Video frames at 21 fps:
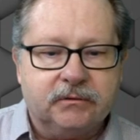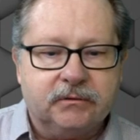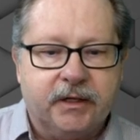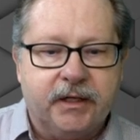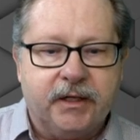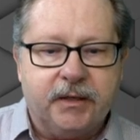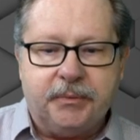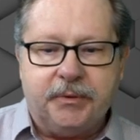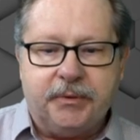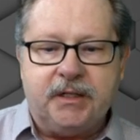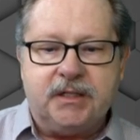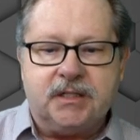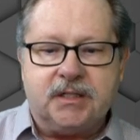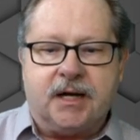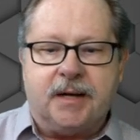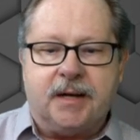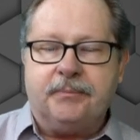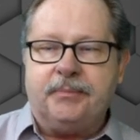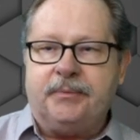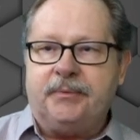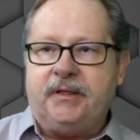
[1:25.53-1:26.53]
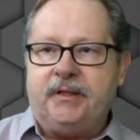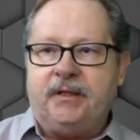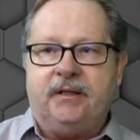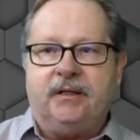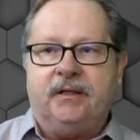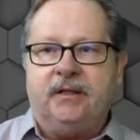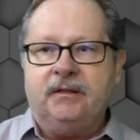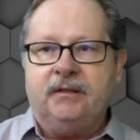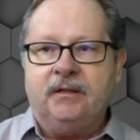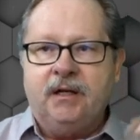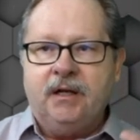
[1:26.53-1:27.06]
right up in the top in
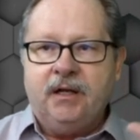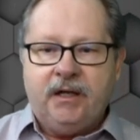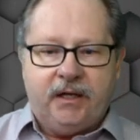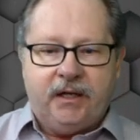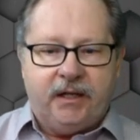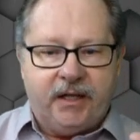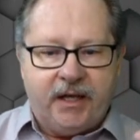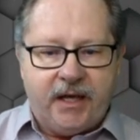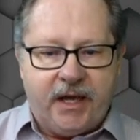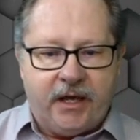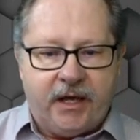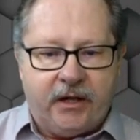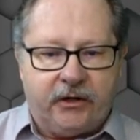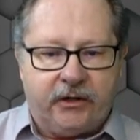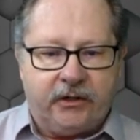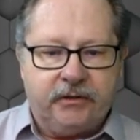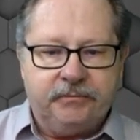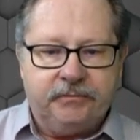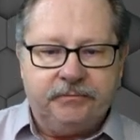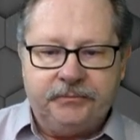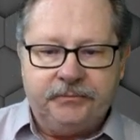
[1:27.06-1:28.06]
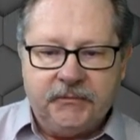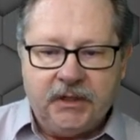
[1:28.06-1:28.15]
the in the header.